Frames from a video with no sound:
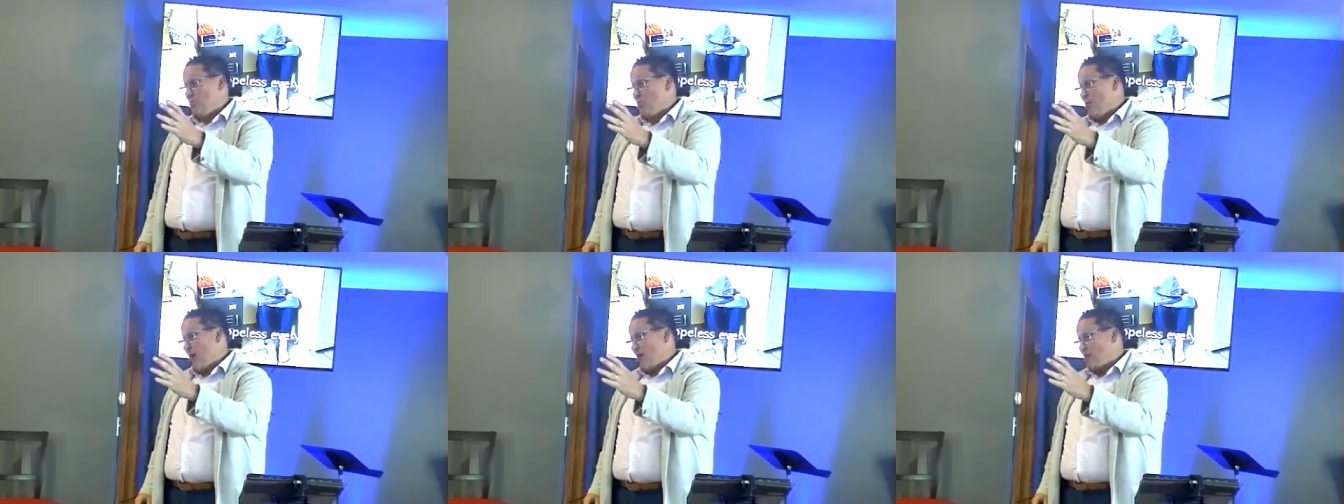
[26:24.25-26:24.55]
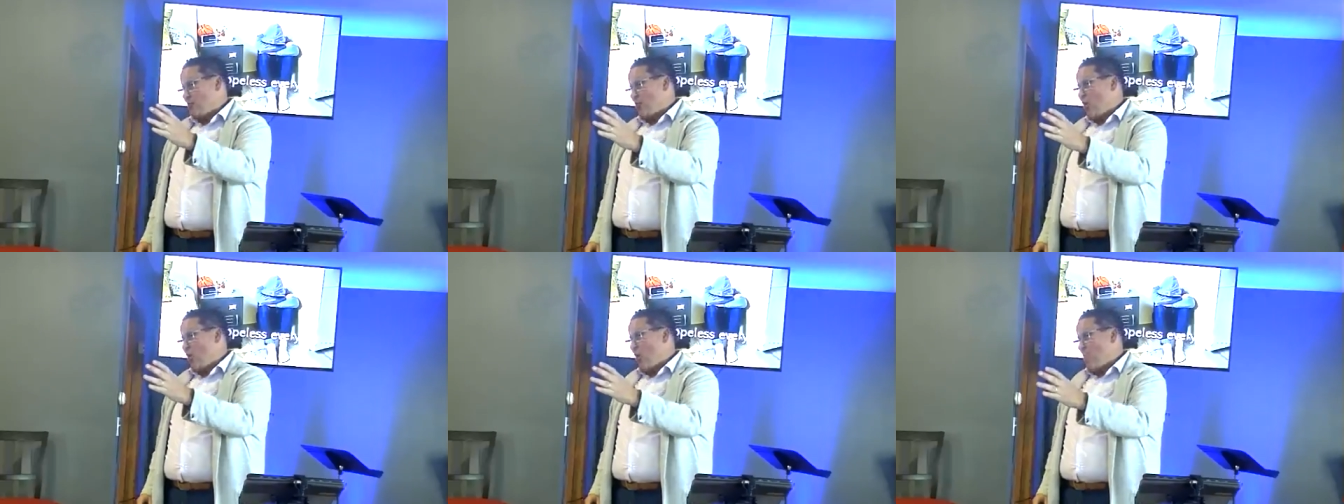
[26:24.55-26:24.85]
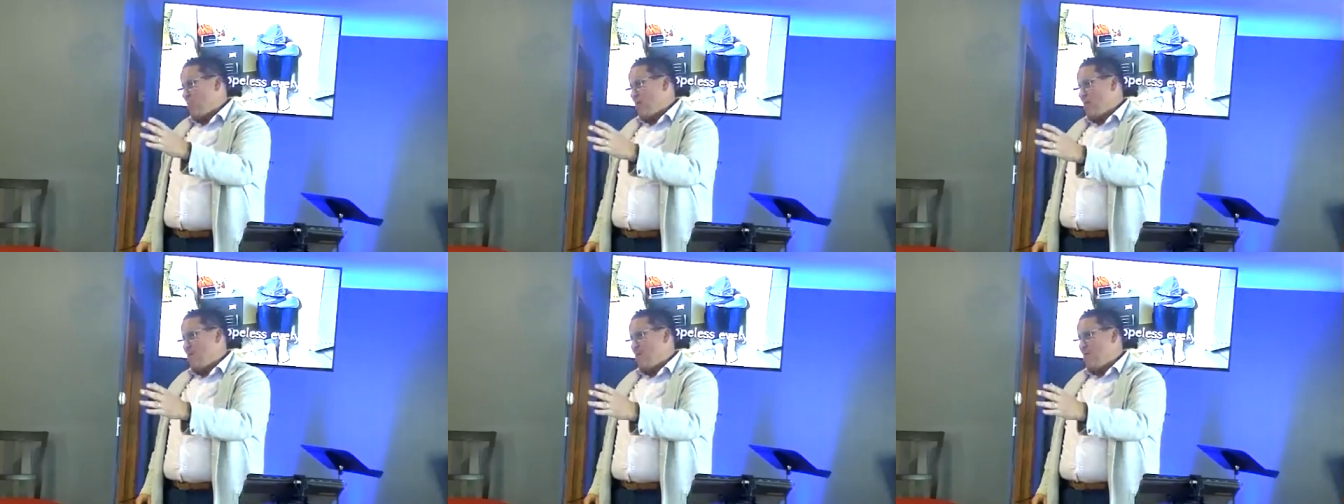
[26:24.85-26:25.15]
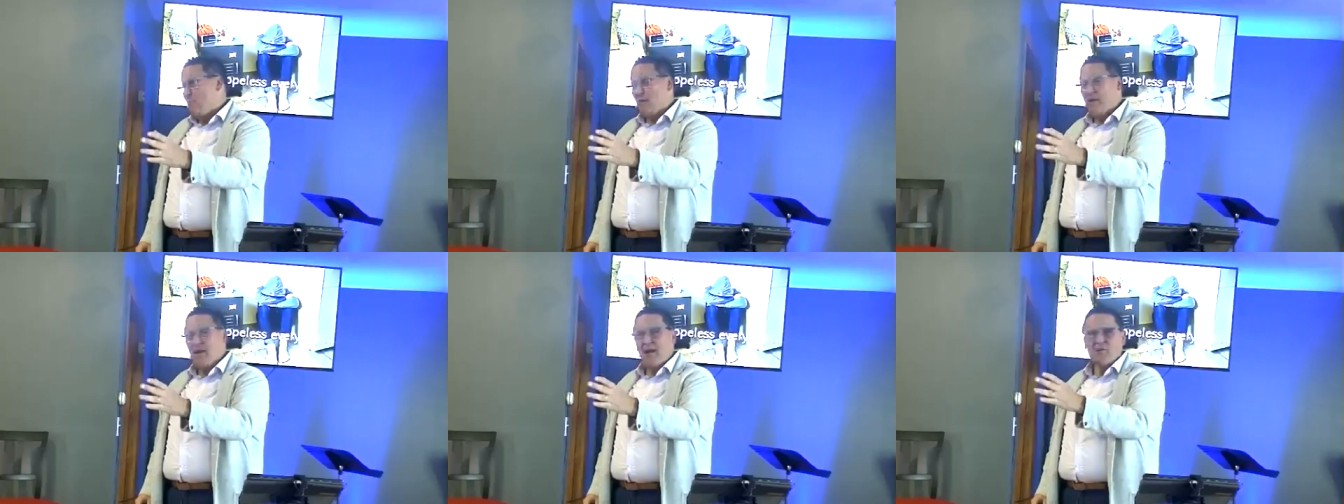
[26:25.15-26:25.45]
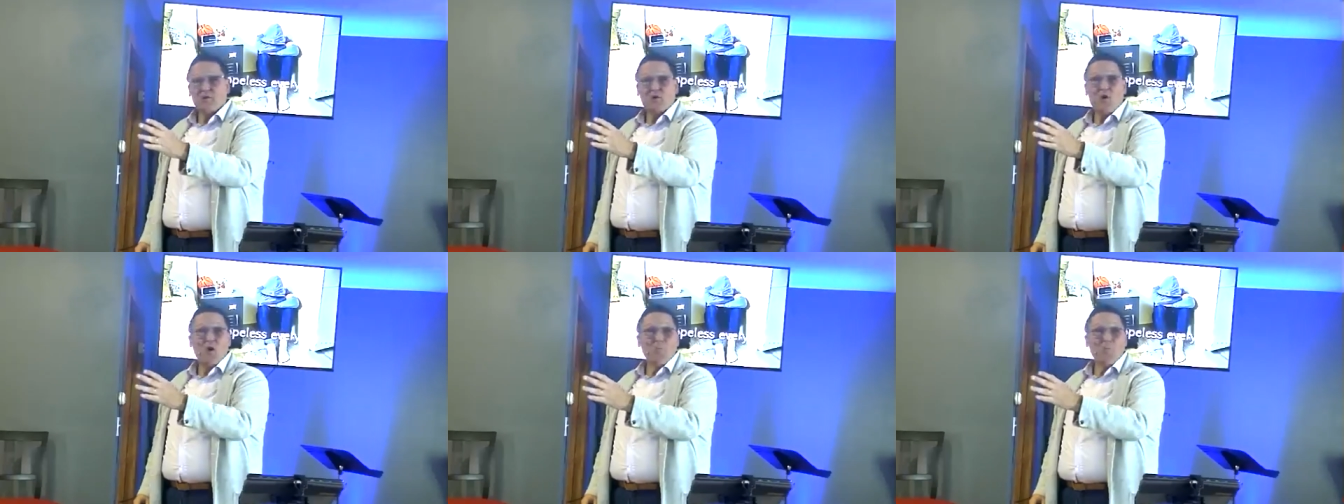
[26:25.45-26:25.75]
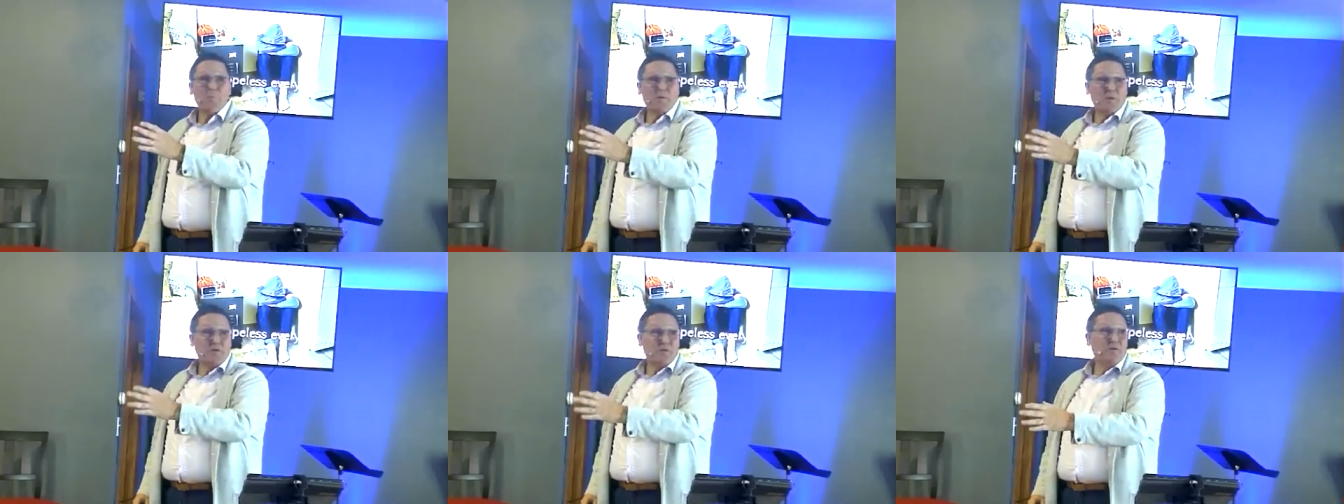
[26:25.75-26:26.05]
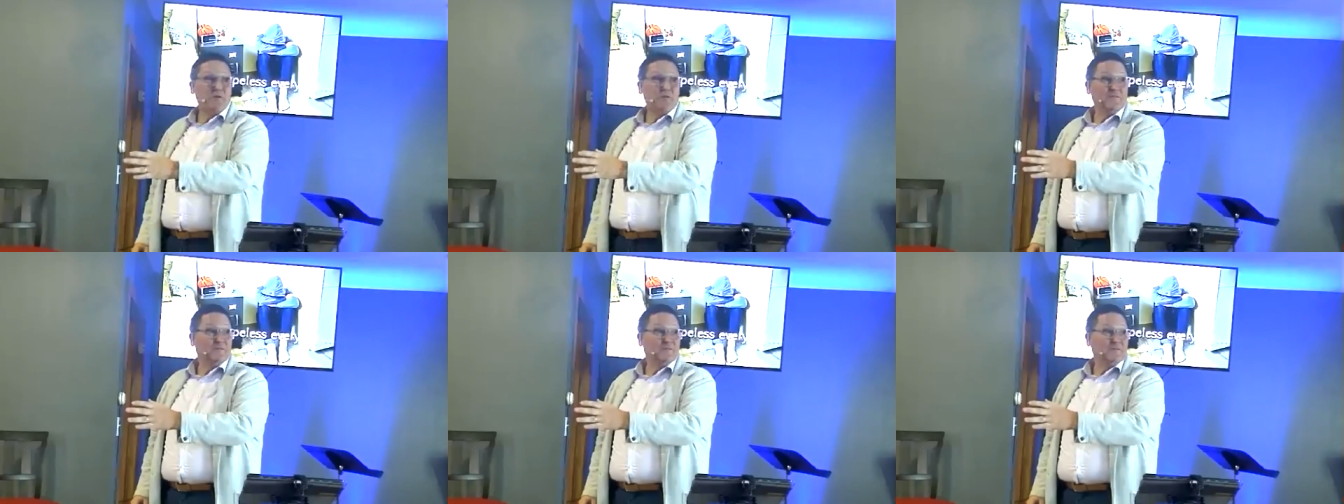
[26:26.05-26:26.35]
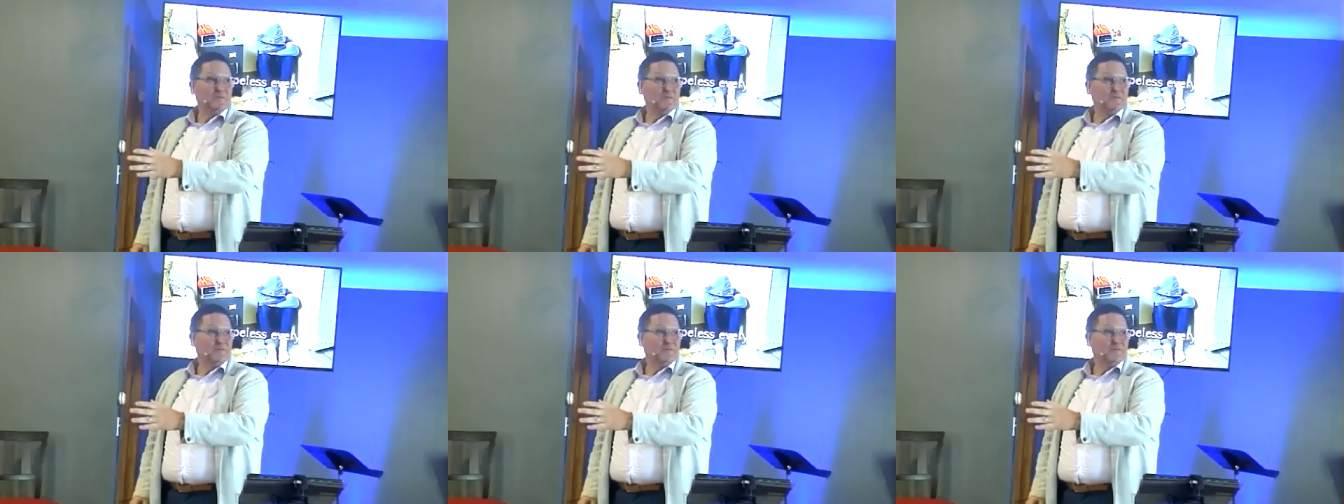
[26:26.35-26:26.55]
who God's called me to be, what God's called me to do.